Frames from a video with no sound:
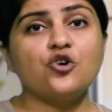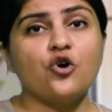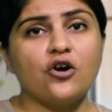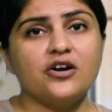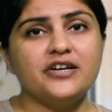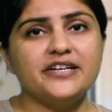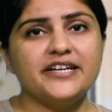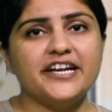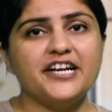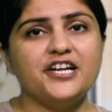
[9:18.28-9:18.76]

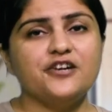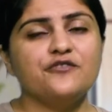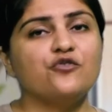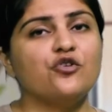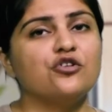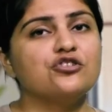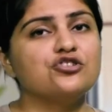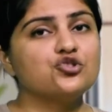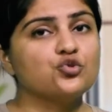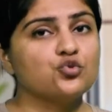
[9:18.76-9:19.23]
content
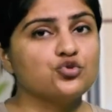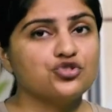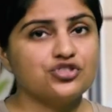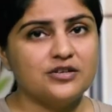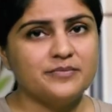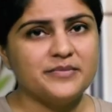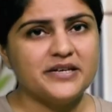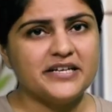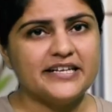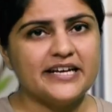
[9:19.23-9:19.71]
for social
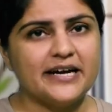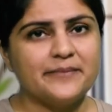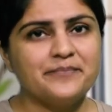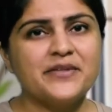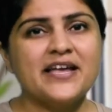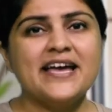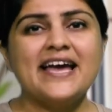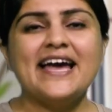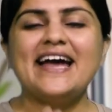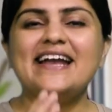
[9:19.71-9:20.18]
media,
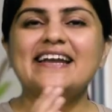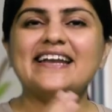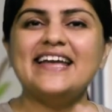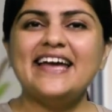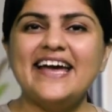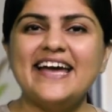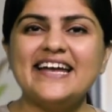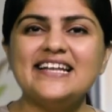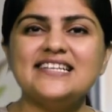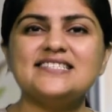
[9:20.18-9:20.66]
and
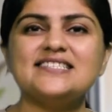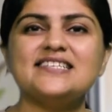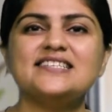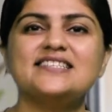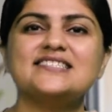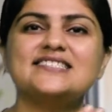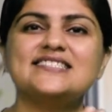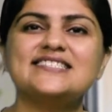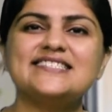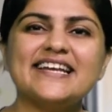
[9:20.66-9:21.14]
hence
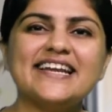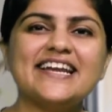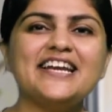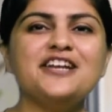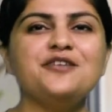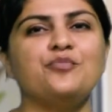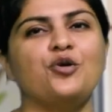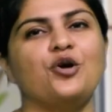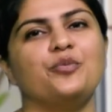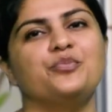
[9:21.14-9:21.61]
the
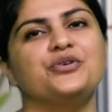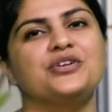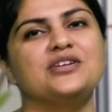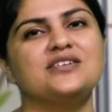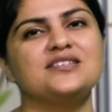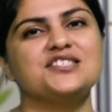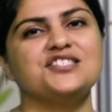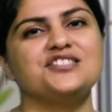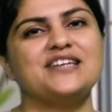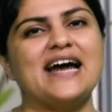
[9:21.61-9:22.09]
second popular
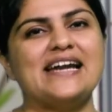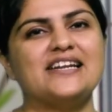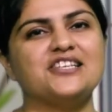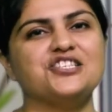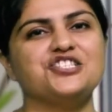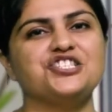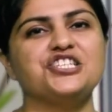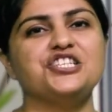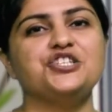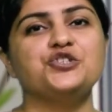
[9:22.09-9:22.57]

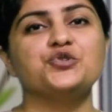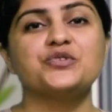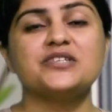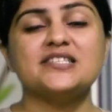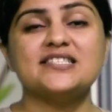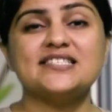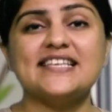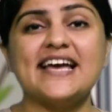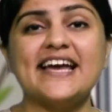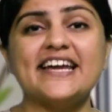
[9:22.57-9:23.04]
strategy to
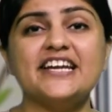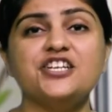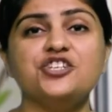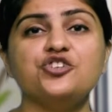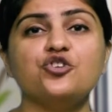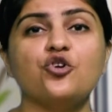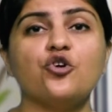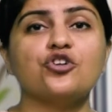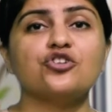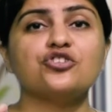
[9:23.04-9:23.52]
decide
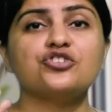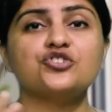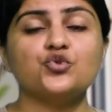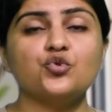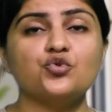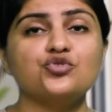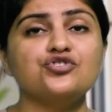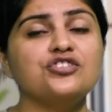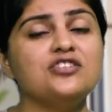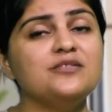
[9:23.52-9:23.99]
your
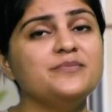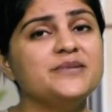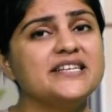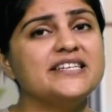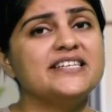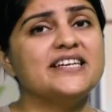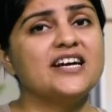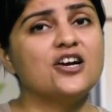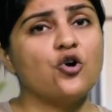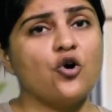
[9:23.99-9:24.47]
social
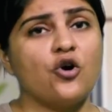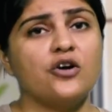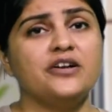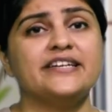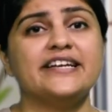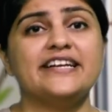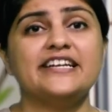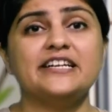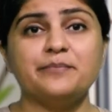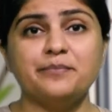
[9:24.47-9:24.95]
media
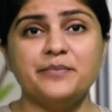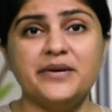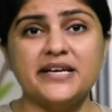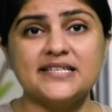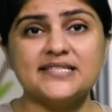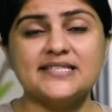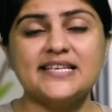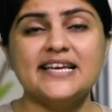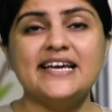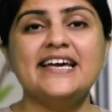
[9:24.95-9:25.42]
content
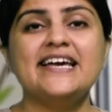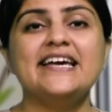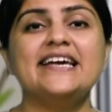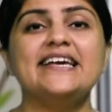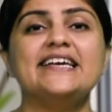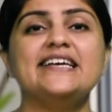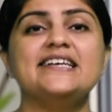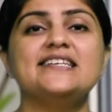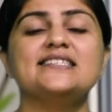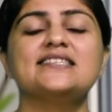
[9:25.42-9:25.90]
mix
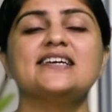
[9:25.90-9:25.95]
is